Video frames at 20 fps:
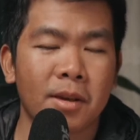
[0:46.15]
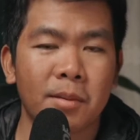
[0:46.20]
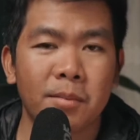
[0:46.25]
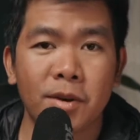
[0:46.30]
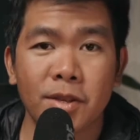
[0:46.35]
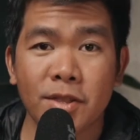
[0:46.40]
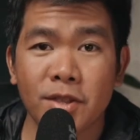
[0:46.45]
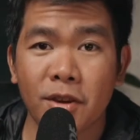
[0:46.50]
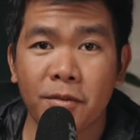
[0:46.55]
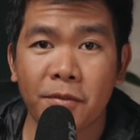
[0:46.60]

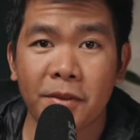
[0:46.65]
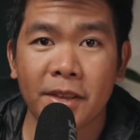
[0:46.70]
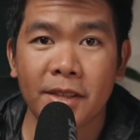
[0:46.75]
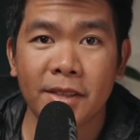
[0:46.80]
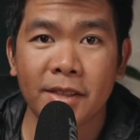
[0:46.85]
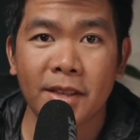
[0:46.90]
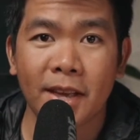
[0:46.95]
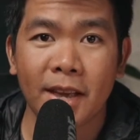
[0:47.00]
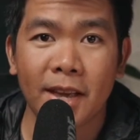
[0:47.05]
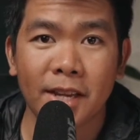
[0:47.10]
Most
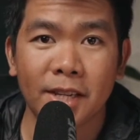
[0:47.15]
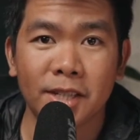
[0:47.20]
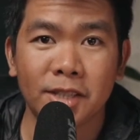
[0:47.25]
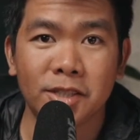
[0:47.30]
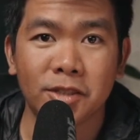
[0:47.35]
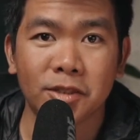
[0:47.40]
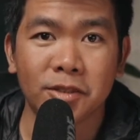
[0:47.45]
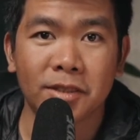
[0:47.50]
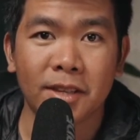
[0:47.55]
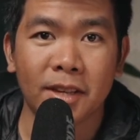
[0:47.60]
often I
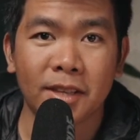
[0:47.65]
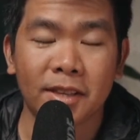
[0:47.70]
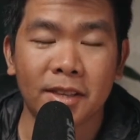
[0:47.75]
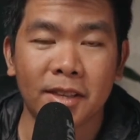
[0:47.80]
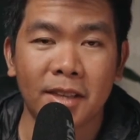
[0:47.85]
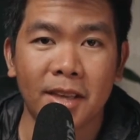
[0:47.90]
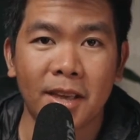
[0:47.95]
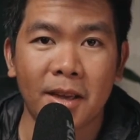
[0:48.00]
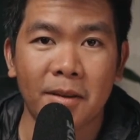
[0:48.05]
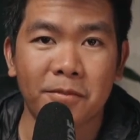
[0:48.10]
shoot at
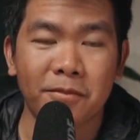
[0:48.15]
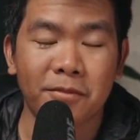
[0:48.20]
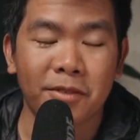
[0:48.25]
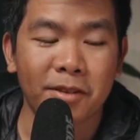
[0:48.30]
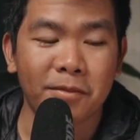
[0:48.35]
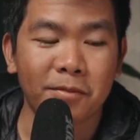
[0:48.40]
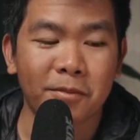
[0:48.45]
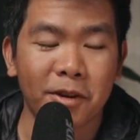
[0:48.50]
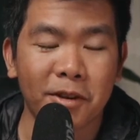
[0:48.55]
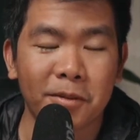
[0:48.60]

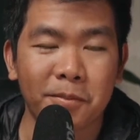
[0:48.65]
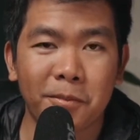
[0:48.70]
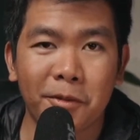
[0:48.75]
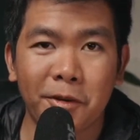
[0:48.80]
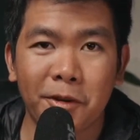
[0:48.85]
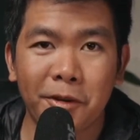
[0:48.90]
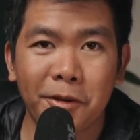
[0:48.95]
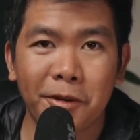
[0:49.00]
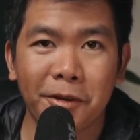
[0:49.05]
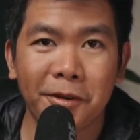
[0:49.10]

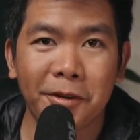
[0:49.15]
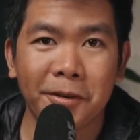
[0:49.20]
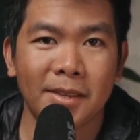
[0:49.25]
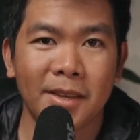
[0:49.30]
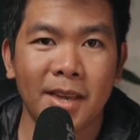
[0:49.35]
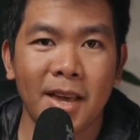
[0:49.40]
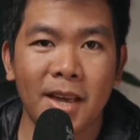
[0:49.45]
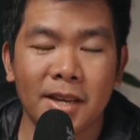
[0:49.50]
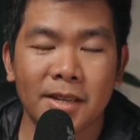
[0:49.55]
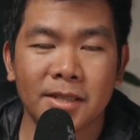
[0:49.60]
f1.4.
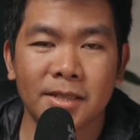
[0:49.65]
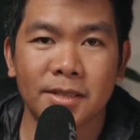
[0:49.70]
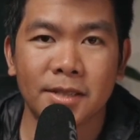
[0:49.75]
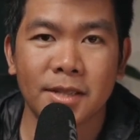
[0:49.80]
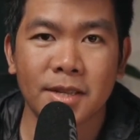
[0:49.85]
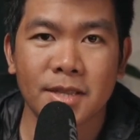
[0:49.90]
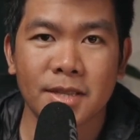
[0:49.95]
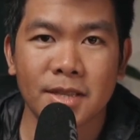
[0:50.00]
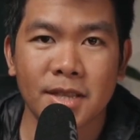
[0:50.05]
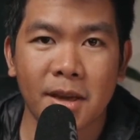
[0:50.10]
Yeah,
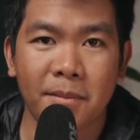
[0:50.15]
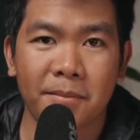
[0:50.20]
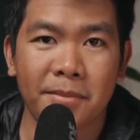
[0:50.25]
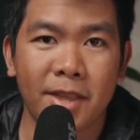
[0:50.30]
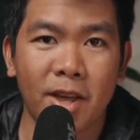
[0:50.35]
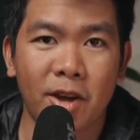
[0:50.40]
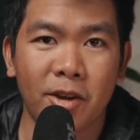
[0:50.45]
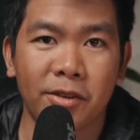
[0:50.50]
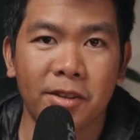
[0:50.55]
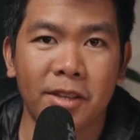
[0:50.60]
just stop down